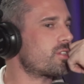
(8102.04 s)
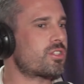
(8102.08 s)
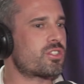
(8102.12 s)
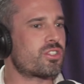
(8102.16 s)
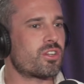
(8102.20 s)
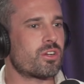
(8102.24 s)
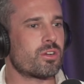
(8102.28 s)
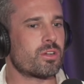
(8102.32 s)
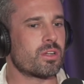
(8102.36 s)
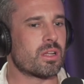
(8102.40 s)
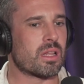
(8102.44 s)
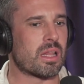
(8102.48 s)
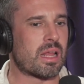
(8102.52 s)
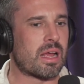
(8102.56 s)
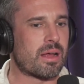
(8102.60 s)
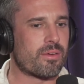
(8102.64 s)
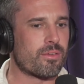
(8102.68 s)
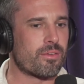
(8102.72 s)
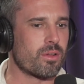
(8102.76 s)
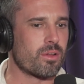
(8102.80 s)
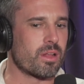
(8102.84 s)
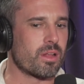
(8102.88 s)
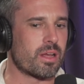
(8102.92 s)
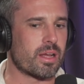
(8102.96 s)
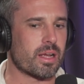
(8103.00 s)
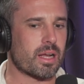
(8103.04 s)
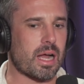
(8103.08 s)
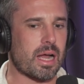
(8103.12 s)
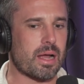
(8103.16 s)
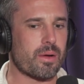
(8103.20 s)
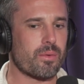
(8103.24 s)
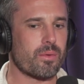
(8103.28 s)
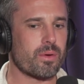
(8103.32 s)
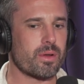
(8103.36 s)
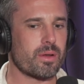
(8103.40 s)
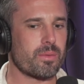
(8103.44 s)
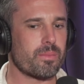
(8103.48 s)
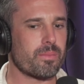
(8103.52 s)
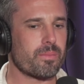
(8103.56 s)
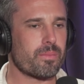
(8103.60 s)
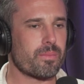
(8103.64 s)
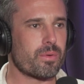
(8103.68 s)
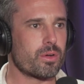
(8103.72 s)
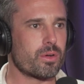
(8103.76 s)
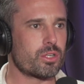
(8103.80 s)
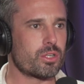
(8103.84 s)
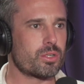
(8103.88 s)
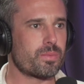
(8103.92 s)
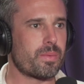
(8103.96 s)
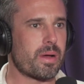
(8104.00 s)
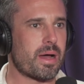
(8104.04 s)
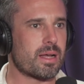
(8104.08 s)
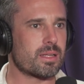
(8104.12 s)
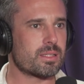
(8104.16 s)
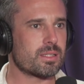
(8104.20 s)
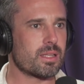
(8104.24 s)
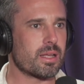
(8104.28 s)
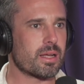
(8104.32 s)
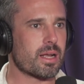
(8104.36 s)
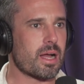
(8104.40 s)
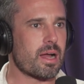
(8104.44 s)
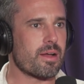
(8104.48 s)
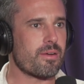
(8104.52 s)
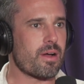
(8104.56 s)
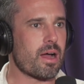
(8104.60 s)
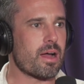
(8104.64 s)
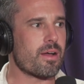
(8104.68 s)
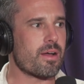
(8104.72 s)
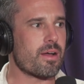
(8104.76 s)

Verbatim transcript: certain level, like, I wouldn't push past. Like, I, I